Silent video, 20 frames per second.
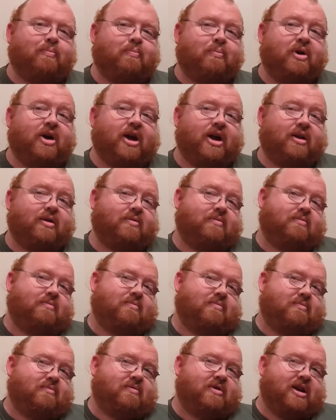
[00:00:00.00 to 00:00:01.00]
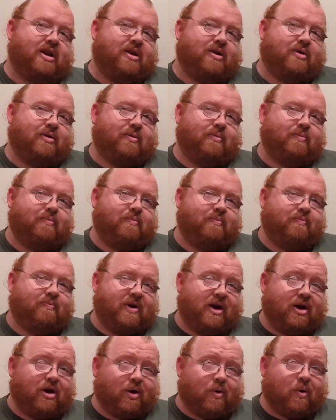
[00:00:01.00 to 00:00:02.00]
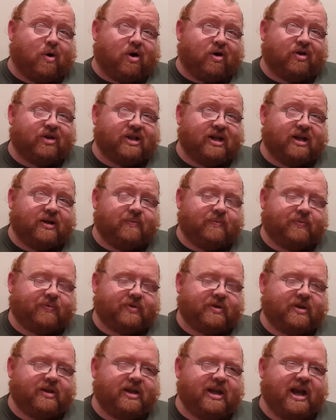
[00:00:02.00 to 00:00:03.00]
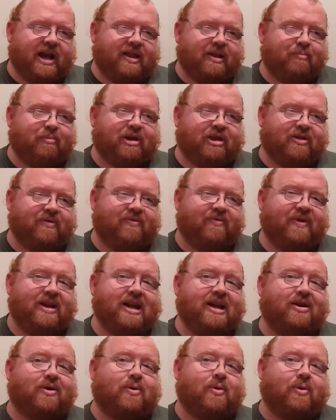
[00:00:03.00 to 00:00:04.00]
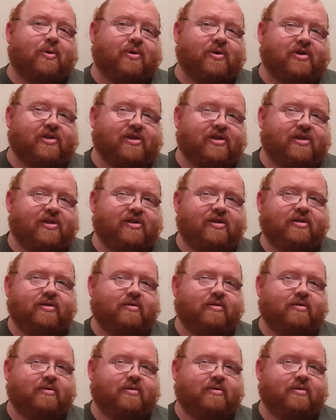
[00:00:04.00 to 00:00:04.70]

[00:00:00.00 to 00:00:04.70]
but you know they are quality. But the vehicles,